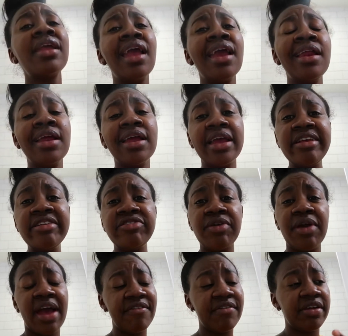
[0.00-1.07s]
And in case you
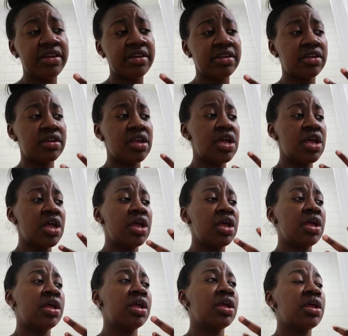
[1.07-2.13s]
haven't
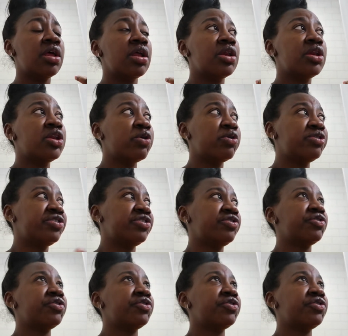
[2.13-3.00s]
noticed,